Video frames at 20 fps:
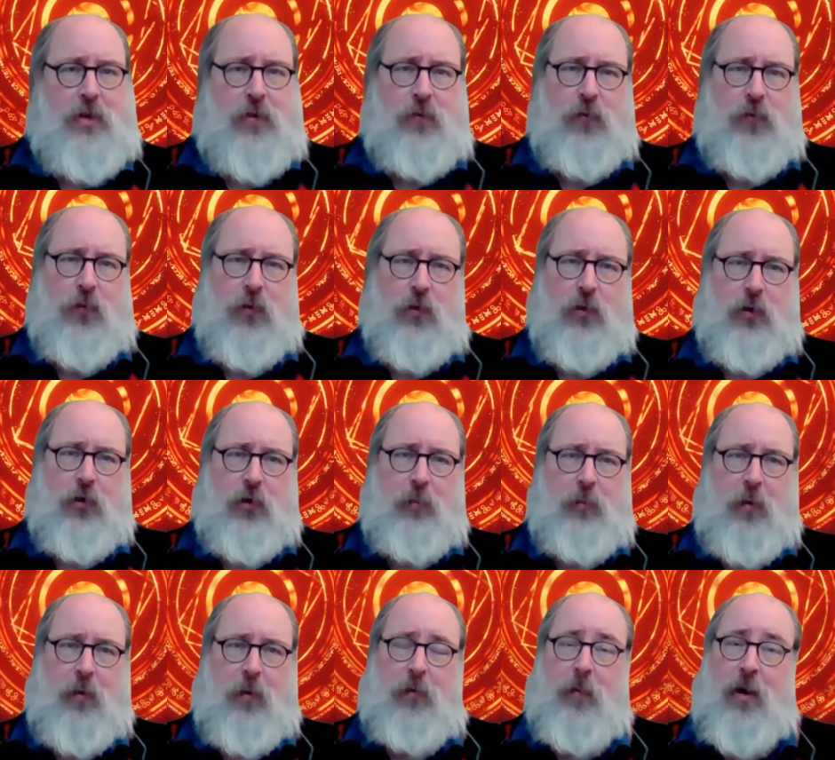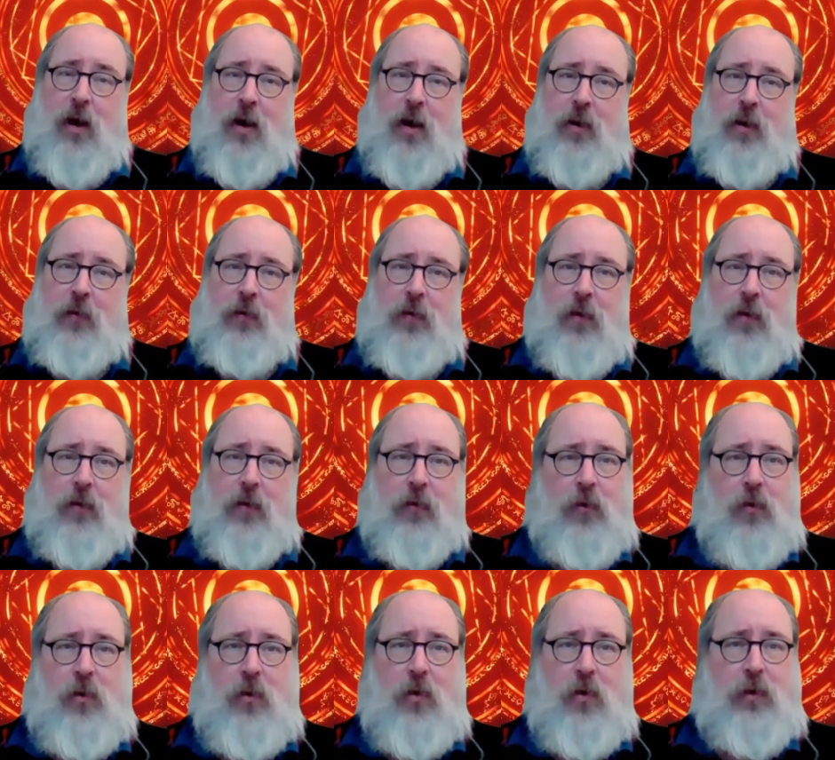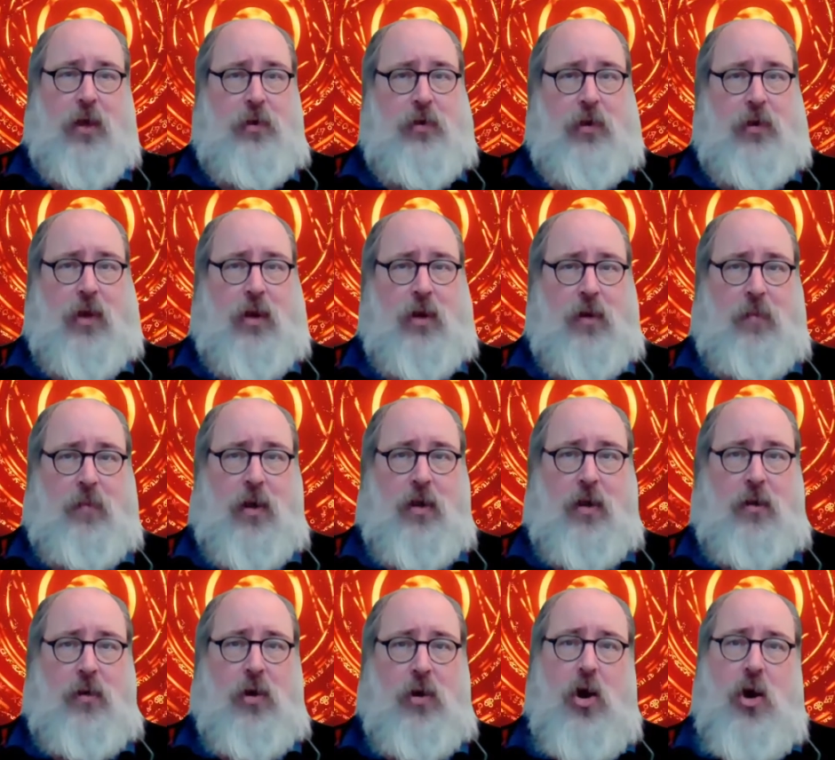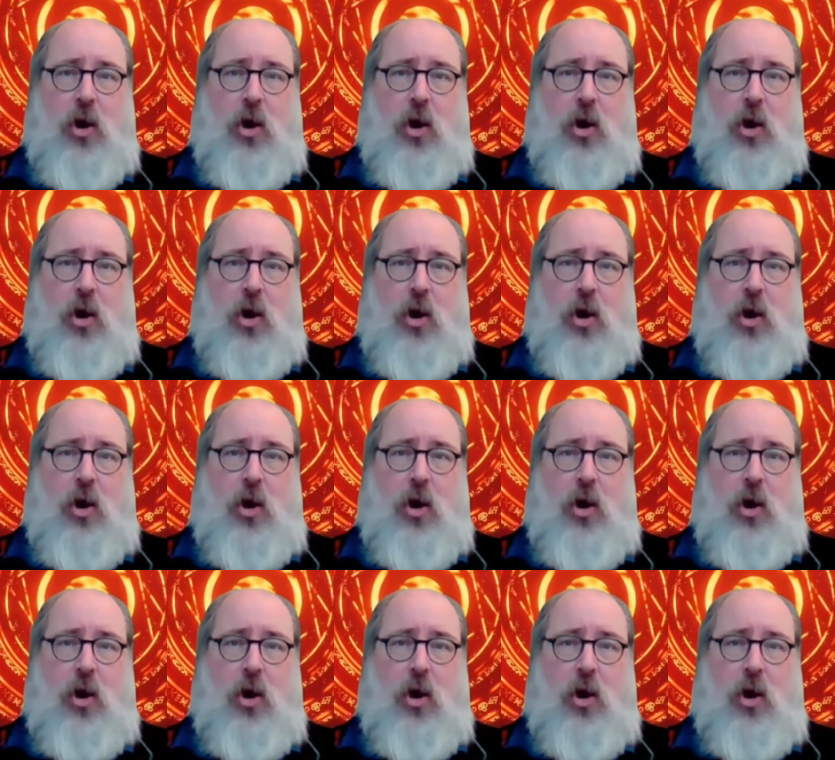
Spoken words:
and fools, but from honest and so-called educated men